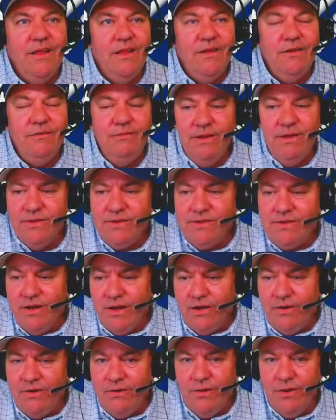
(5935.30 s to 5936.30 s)
We'll
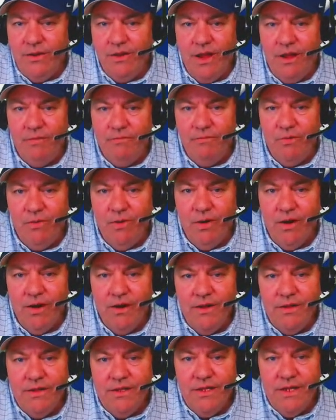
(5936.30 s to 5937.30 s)
start doing a lot more.
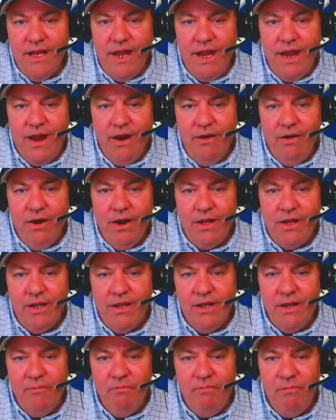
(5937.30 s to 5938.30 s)
Eric
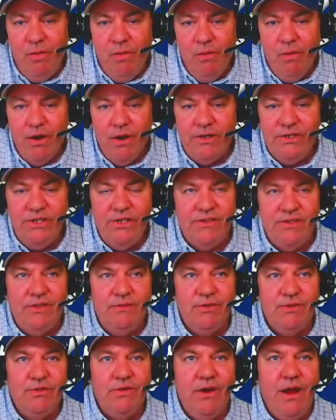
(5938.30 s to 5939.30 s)
Comport just
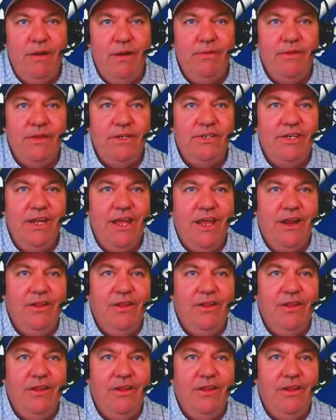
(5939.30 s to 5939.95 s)
subscribed to the channel,